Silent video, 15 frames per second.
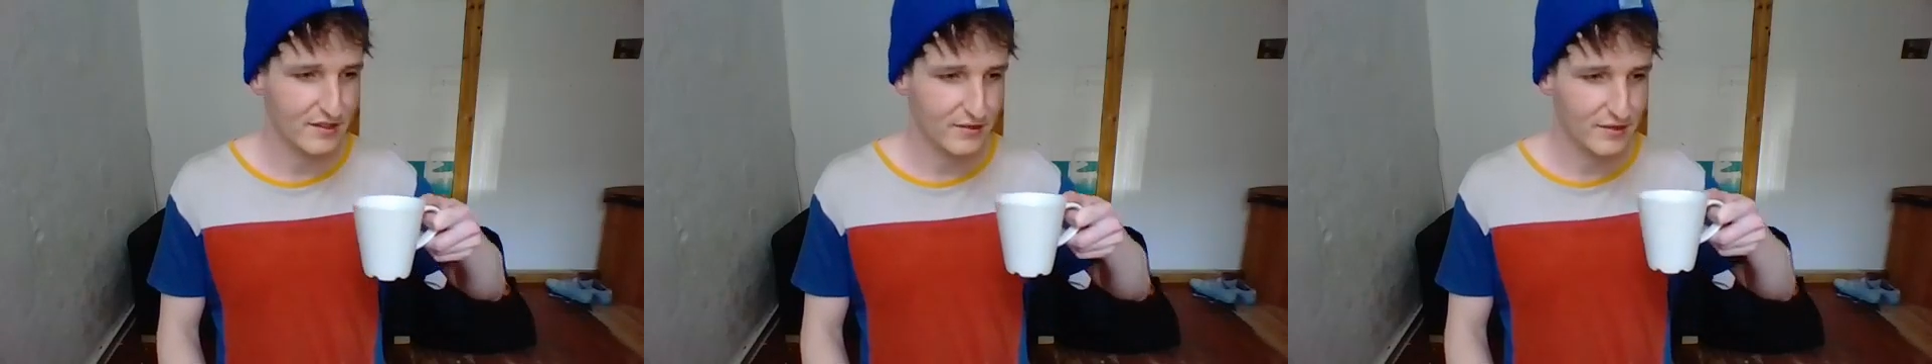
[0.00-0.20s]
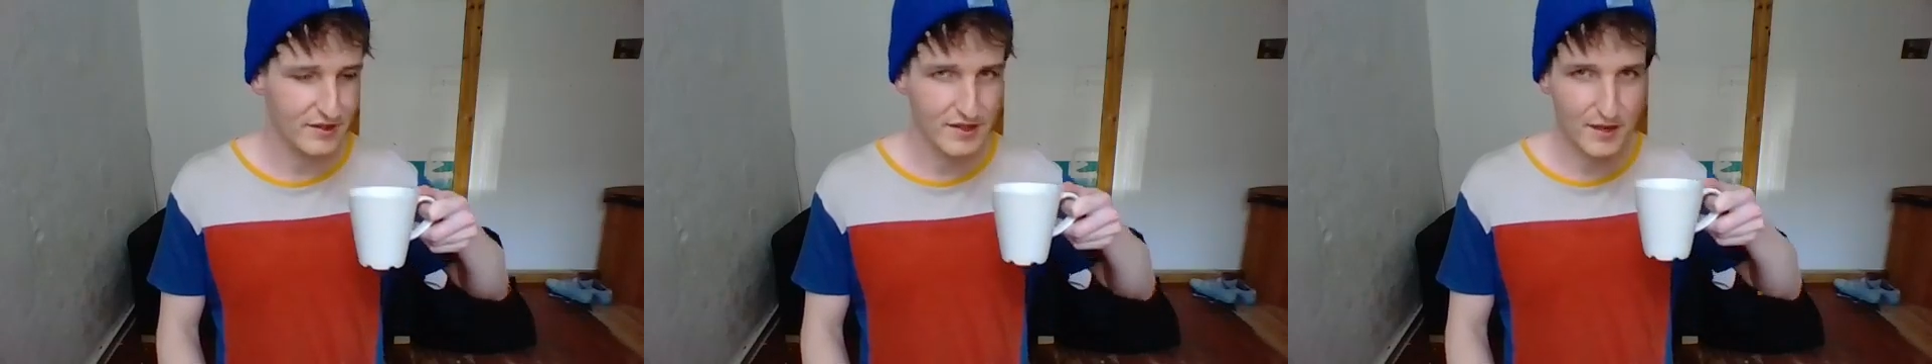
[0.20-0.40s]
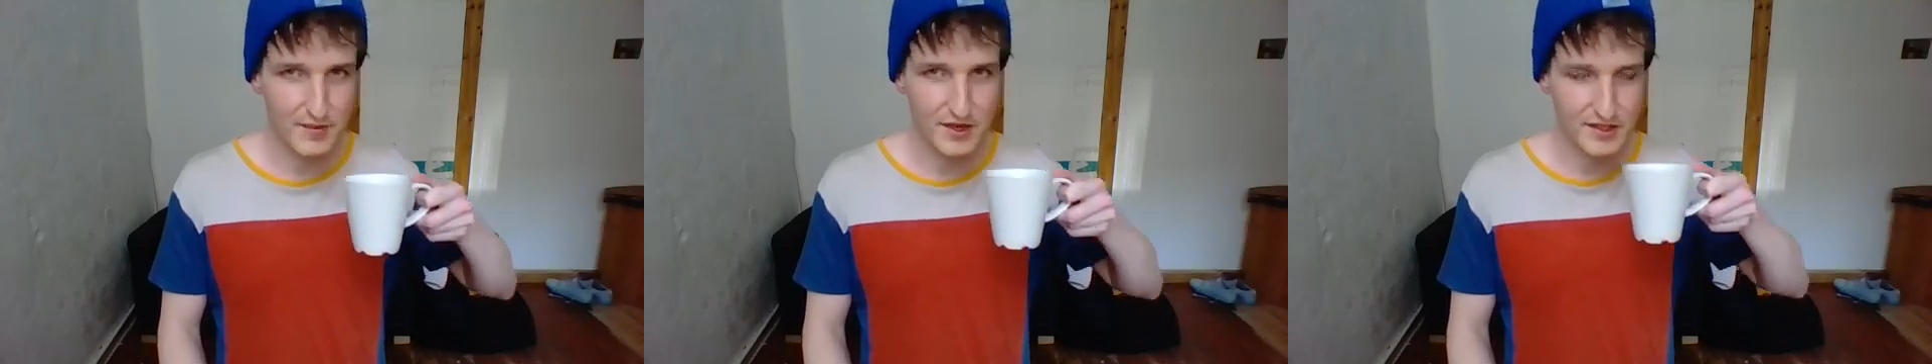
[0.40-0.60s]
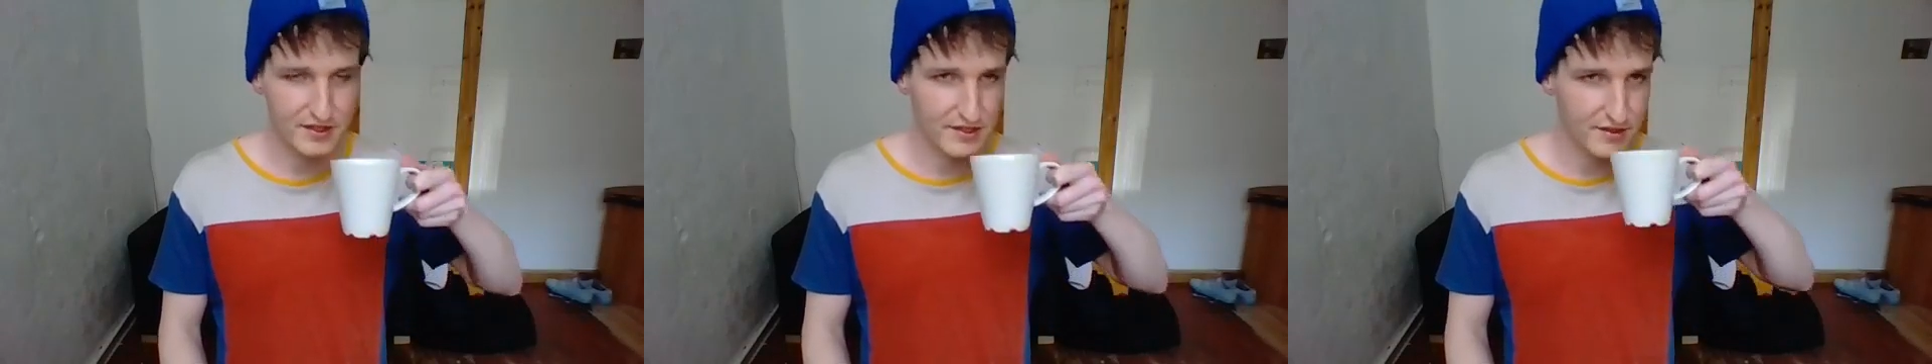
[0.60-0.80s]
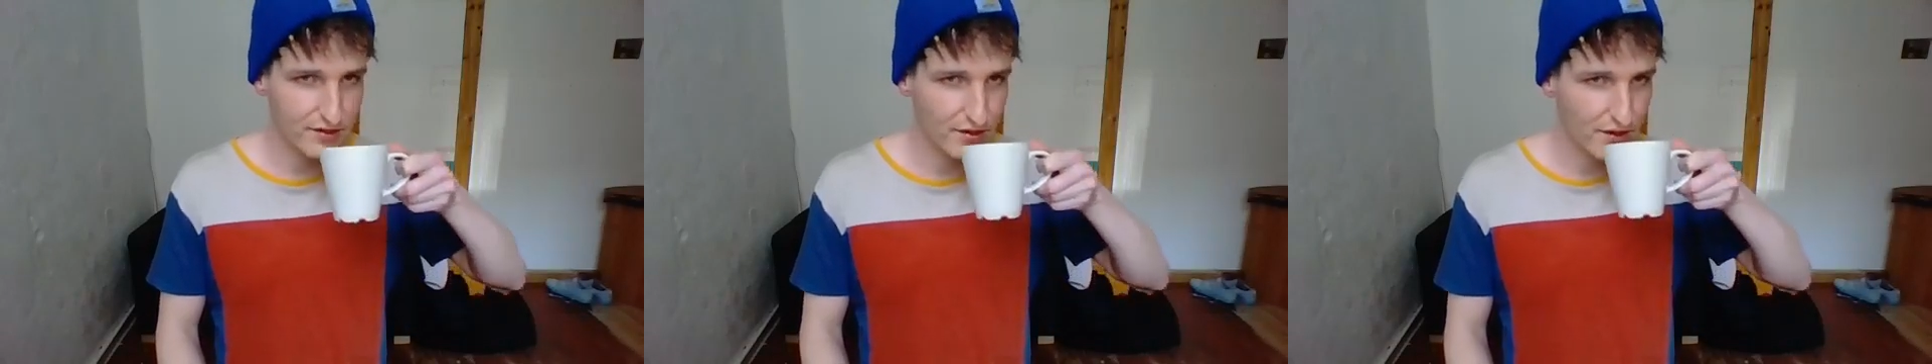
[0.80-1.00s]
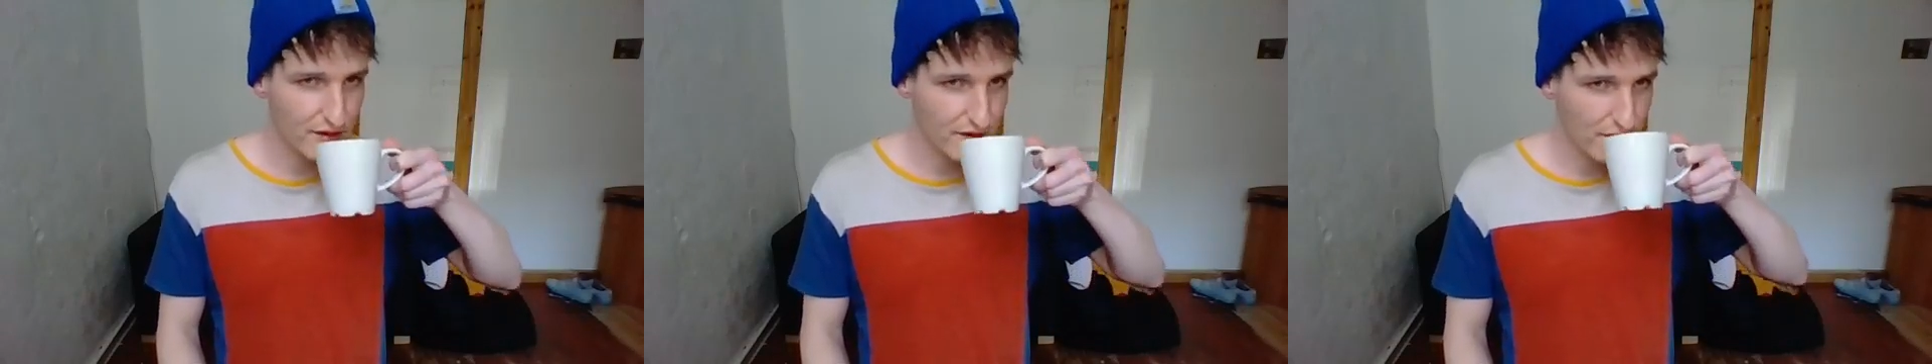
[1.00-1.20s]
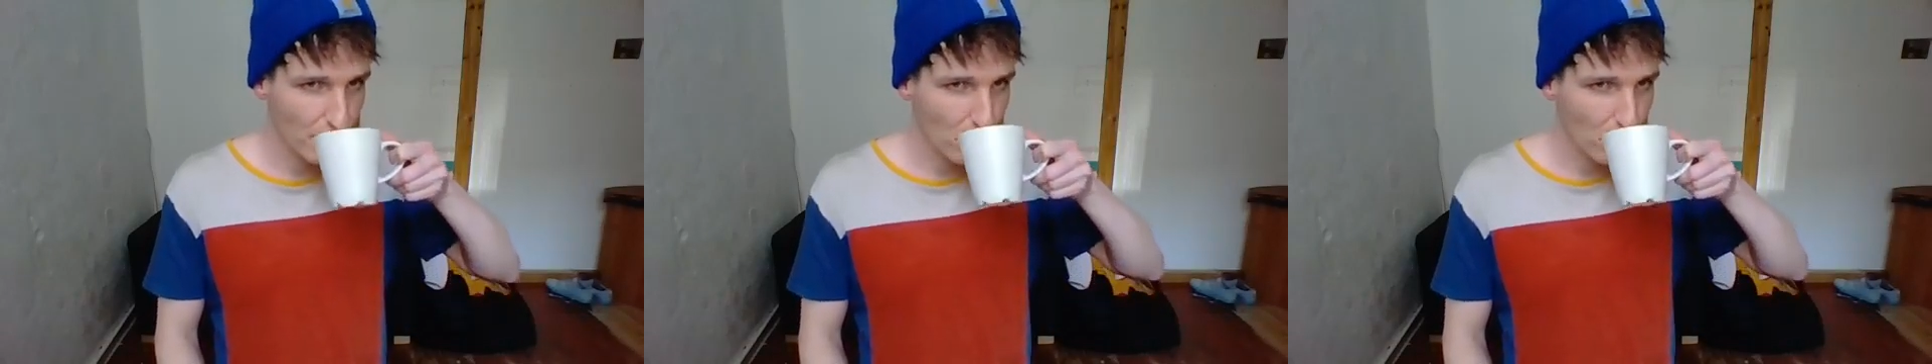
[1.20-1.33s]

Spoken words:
quintuplets, and so